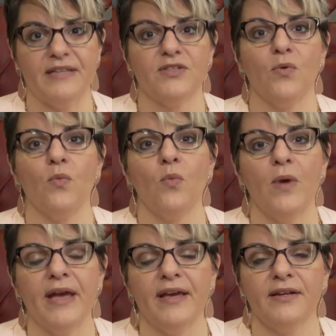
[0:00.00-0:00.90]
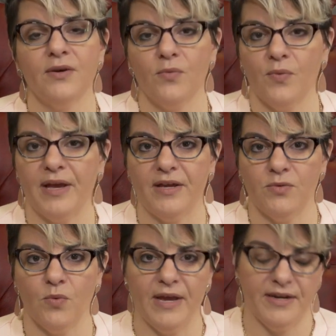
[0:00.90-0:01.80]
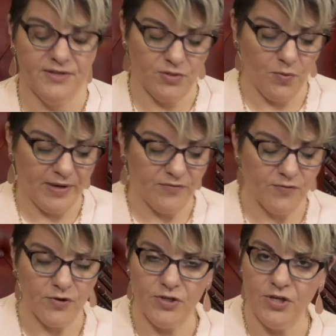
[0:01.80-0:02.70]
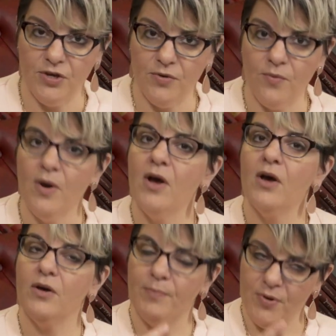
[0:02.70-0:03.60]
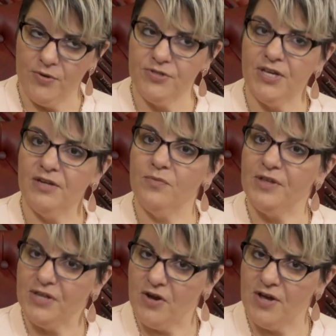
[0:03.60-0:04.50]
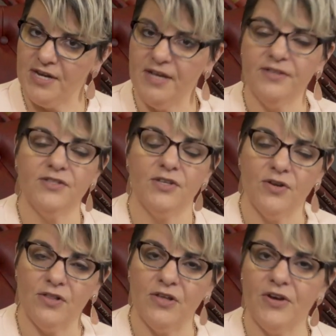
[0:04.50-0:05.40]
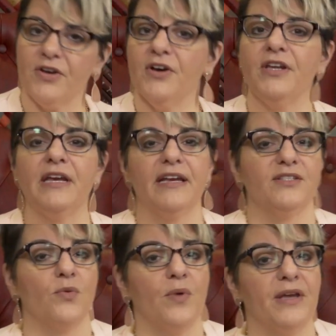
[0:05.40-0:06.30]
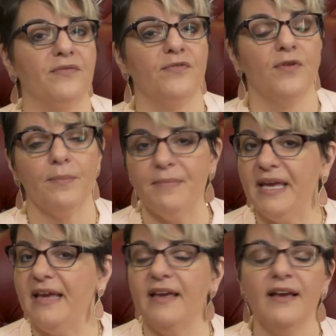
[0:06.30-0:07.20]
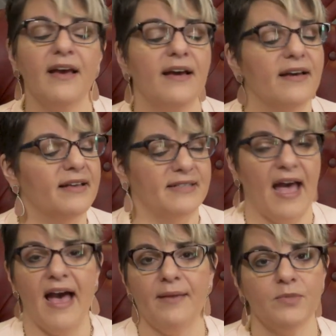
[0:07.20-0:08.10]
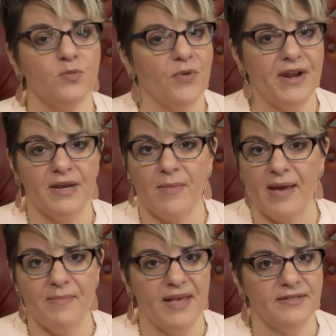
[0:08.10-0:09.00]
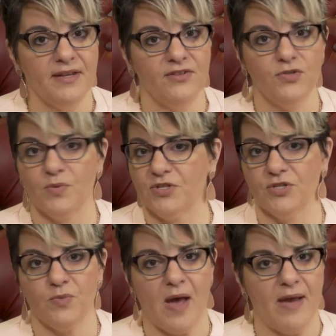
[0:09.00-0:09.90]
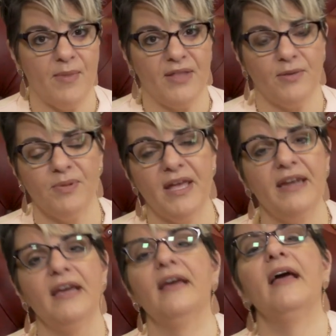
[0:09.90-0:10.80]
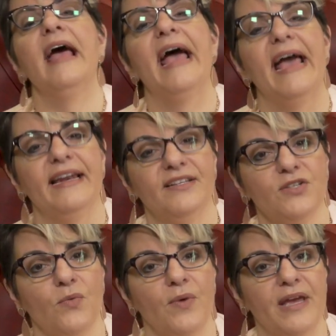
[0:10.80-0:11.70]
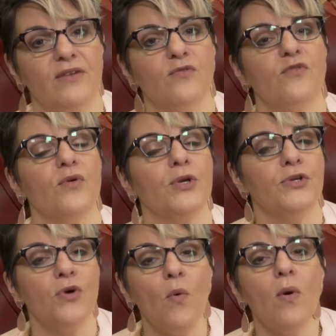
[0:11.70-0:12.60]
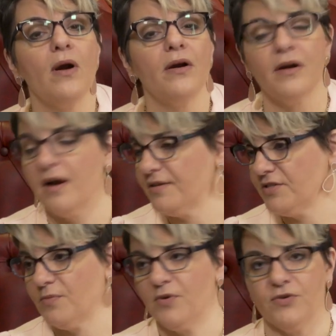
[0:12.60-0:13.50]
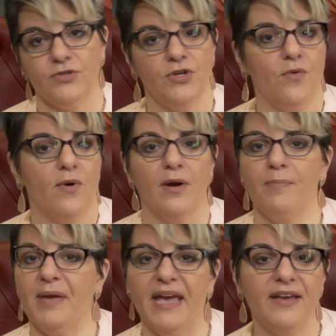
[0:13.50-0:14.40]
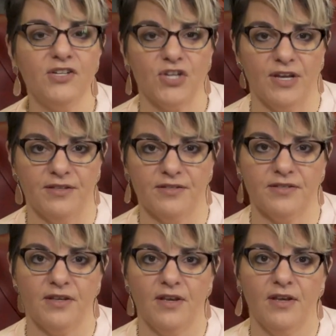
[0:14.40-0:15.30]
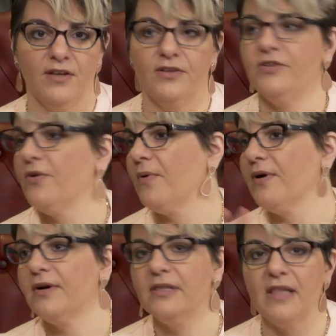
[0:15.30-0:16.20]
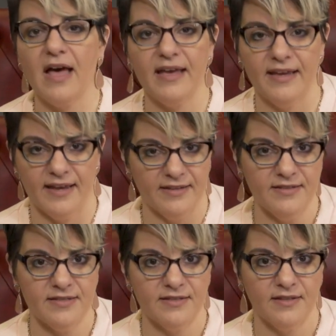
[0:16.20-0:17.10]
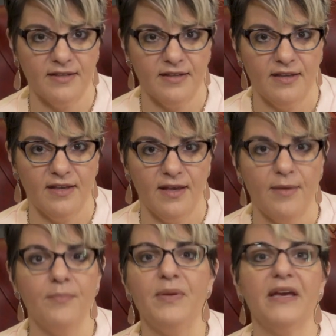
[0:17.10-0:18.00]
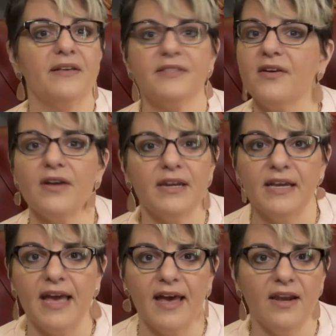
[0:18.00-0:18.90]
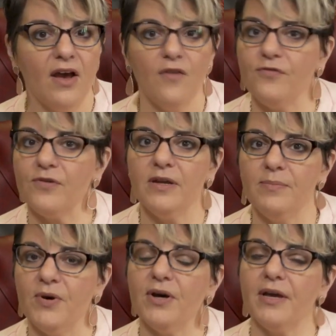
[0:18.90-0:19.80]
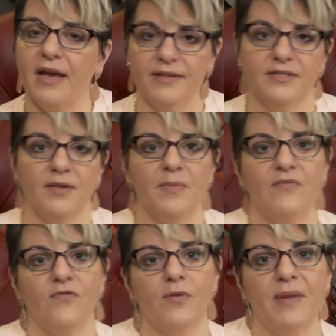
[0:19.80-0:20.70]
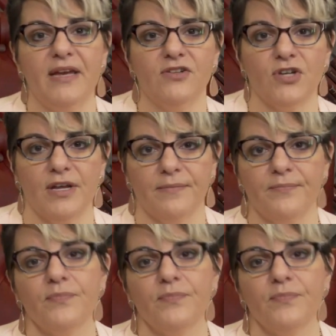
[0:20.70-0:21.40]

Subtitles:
It's a win-win-win. It's a win for you, person with an audience. You'll look good. It's a win for me because I'm spreading my message, which is why I'm on the planet. And it's a win for your customers, your patients, your clients, because they're going to get a free book and some information.